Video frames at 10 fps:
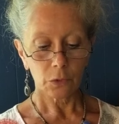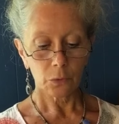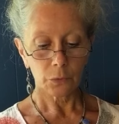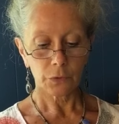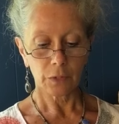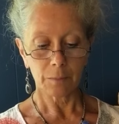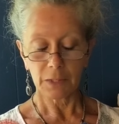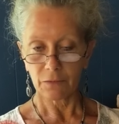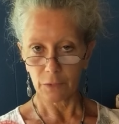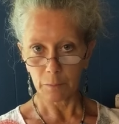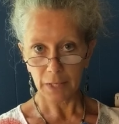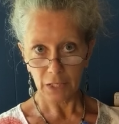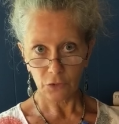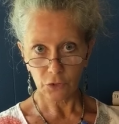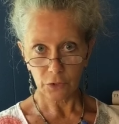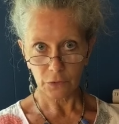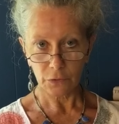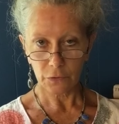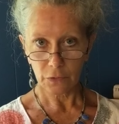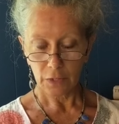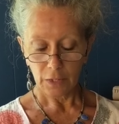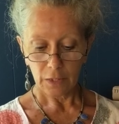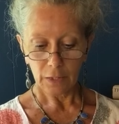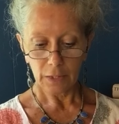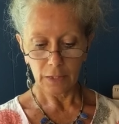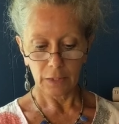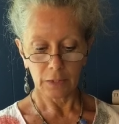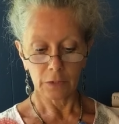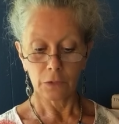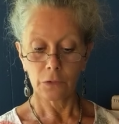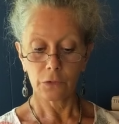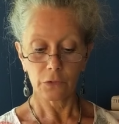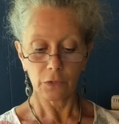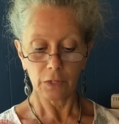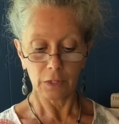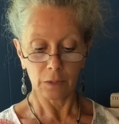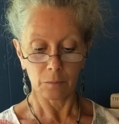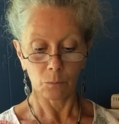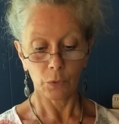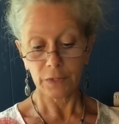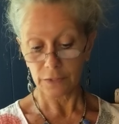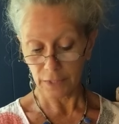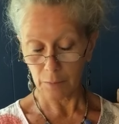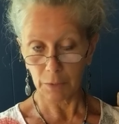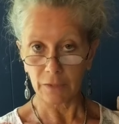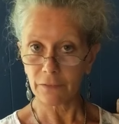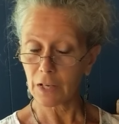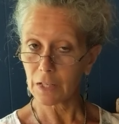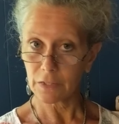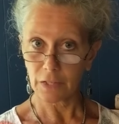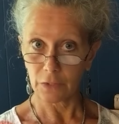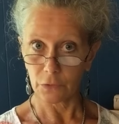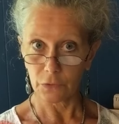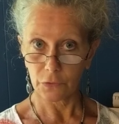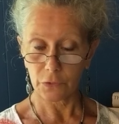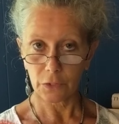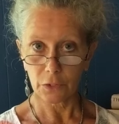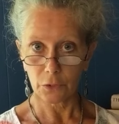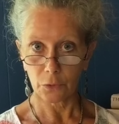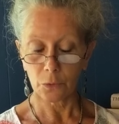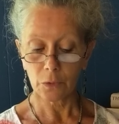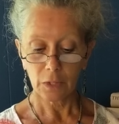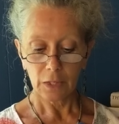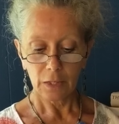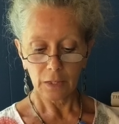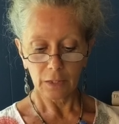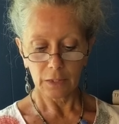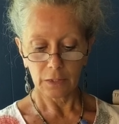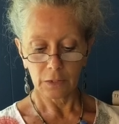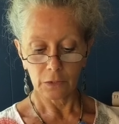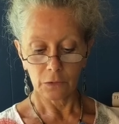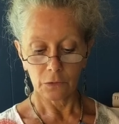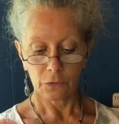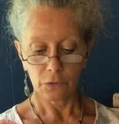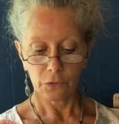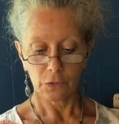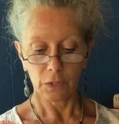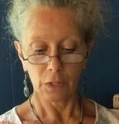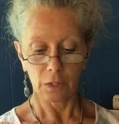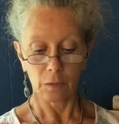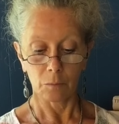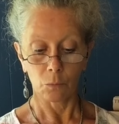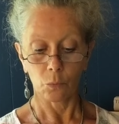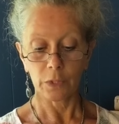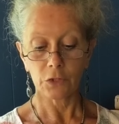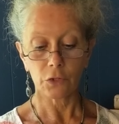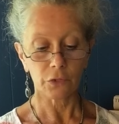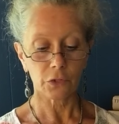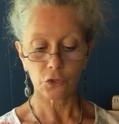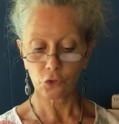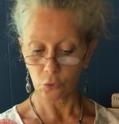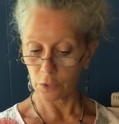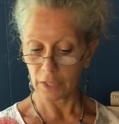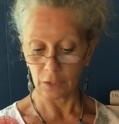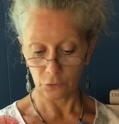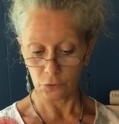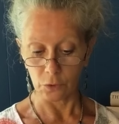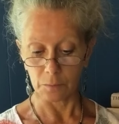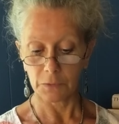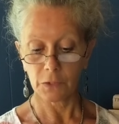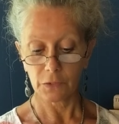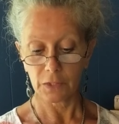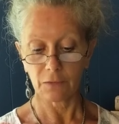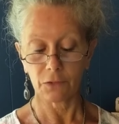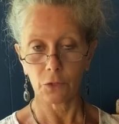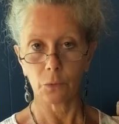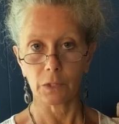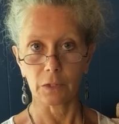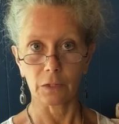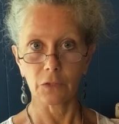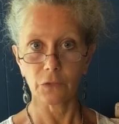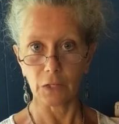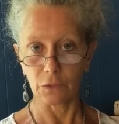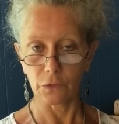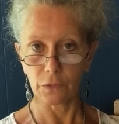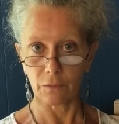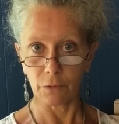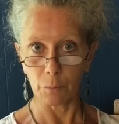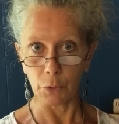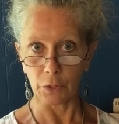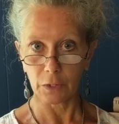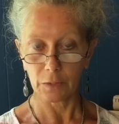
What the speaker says: you some of the pages and read the table of contents to you and read just a short excerpt to give you a sense of the book.